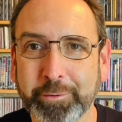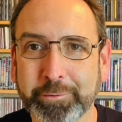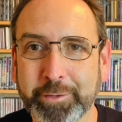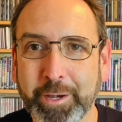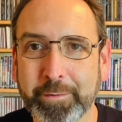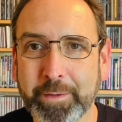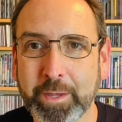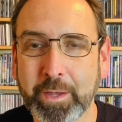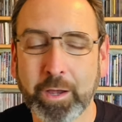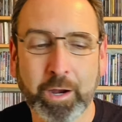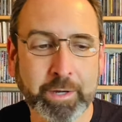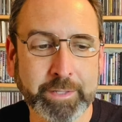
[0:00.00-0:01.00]
So, all
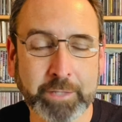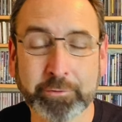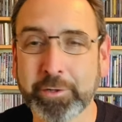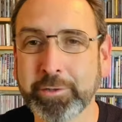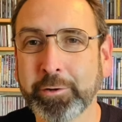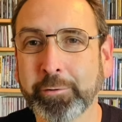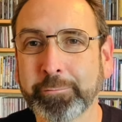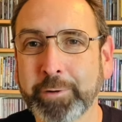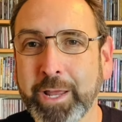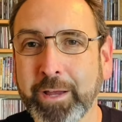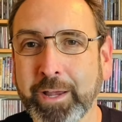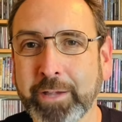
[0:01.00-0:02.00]
right, that's going to do it for
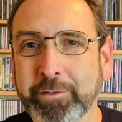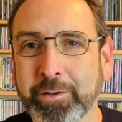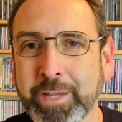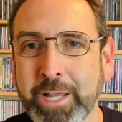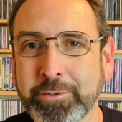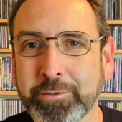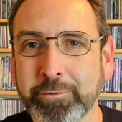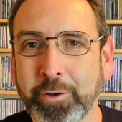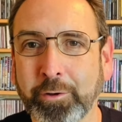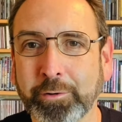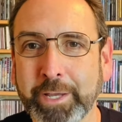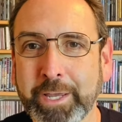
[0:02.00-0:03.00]
now, guys. I'll catch you
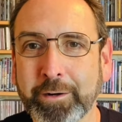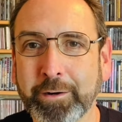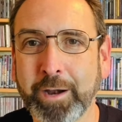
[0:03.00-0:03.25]
all later.